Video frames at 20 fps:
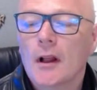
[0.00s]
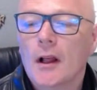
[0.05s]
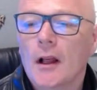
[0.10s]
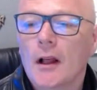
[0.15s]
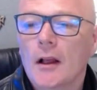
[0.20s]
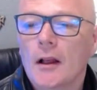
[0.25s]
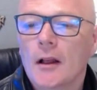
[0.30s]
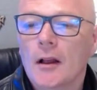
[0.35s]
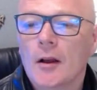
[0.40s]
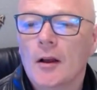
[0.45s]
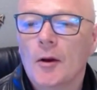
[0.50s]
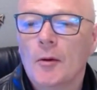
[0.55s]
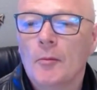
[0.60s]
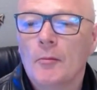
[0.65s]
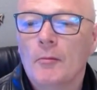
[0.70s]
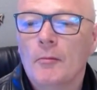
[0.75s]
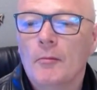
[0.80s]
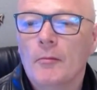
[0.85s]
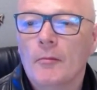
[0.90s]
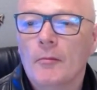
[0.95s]

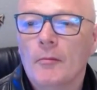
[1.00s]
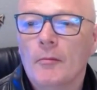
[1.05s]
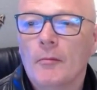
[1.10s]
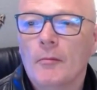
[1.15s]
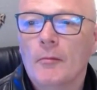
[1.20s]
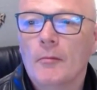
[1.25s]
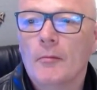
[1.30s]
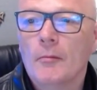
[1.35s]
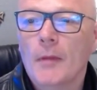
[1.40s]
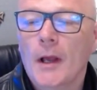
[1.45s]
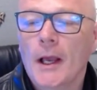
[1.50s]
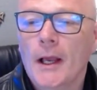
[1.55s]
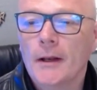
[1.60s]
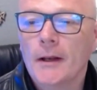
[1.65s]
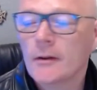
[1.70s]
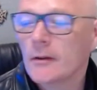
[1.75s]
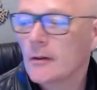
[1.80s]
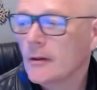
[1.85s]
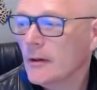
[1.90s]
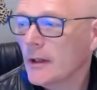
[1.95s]
And
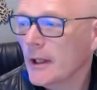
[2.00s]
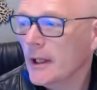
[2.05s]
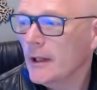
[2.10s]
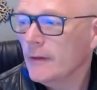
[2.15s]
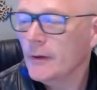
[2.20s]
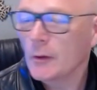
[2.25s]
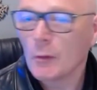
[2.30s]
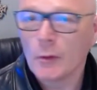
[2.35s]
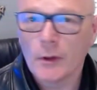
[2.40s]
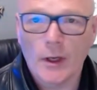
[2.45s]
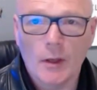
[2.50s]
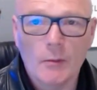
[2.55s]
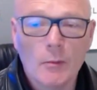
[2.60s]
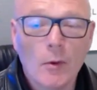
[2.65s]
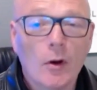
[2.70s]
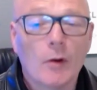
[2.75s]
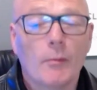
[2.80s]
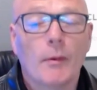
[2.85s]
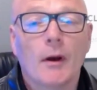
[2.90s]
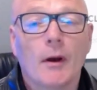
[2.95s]
if you want to know
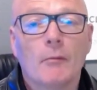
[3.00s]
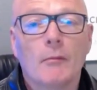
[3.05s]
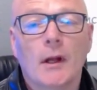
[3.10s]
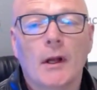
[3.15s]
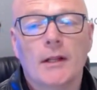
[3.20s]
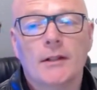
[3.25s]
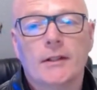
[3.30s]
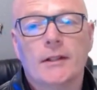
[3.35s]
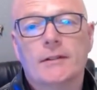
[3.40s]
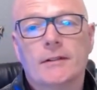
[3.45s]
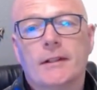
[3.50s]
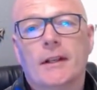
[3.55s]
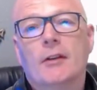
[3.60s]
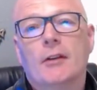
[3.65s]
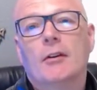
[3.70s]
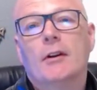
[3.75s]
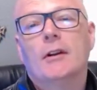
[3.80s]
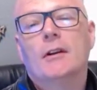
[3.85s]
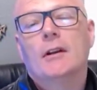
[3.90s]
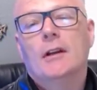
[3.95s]
more about My Lead Gen
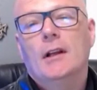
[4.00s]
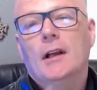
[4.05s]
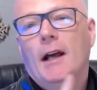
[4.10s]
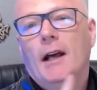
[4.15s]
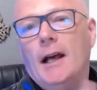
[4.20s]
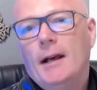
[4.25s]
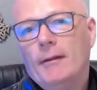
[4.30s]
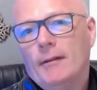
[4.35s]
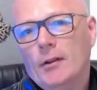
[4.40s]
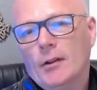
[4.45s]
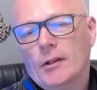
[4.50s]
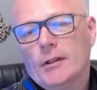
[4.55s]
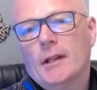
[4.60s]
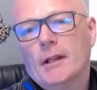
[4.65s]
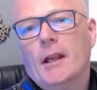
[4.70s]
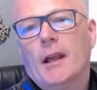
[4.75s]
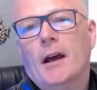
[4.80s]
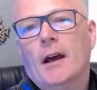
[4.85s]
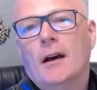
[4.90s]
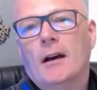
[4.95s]
Secret, have a look at the
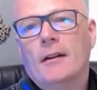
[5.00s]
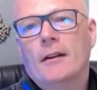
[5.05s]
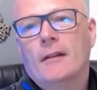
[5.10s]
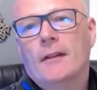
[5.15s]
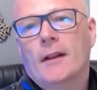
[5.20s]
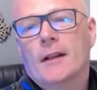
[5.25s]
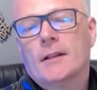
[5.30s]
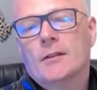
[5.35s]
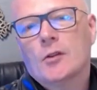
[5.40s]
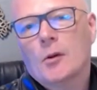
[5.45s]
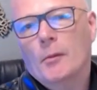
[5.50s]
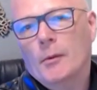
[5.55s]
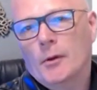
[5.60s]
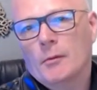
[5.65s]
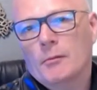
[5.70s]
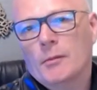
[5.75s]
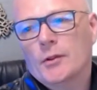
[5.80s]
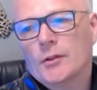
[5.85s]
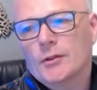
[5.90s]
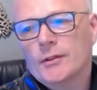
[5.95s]
card that's coming
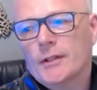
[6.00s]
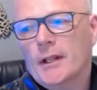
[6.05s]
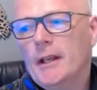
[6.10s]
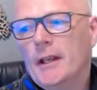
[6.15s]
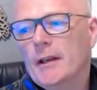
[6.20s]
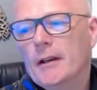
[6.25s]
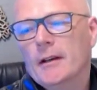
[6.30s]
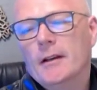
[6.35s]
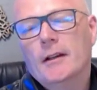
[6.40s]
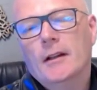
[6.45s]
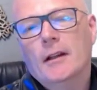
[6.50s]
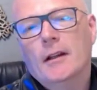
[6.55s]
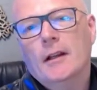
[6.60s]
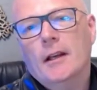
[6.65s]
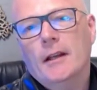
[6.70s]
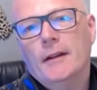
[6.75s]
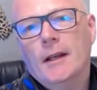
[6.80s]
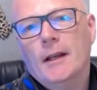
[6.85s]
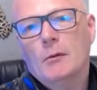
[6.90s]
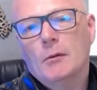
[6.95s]
up just here,
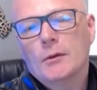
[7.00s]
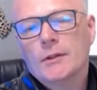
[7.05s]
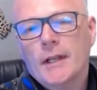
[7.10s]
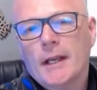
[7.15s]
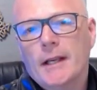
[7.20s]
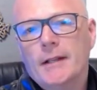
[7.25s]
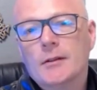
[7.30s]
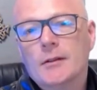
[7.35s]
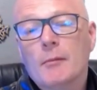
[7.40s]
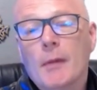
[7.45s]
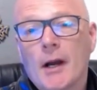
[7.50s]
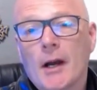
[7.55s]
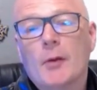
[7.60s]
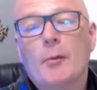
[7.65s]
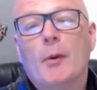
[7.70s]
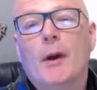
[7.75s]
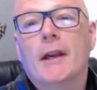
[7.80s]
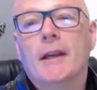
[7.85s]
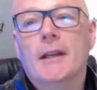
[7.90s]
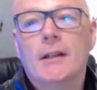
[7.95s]
and that will take you to my
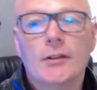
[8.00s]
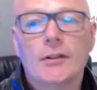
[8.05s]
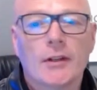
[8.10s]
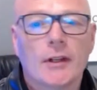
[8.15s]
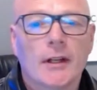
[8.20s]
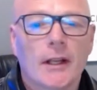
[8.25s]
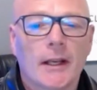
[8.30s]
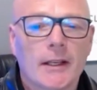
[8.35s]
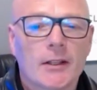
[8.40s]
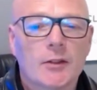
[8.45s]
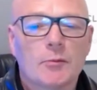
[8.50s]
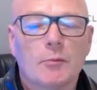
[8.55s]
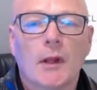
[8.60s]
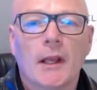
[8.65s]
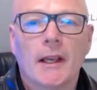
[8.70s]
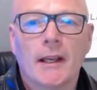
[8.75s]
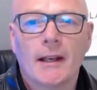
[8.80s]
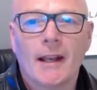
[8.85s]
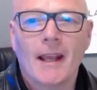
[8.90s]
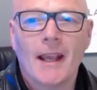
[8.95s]
page, and I
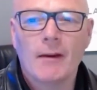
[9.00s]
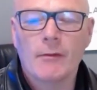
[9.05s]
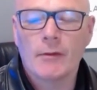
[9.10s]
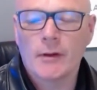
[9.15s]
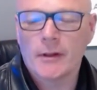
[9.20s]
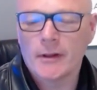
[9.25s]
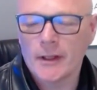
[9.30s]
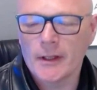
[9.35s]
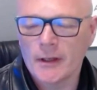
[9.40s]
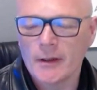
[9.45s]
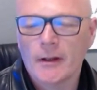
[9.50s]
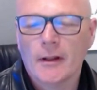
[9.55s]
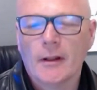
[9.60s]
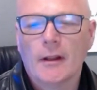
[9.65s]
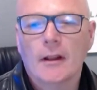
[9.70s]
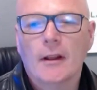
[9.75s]
explain everything.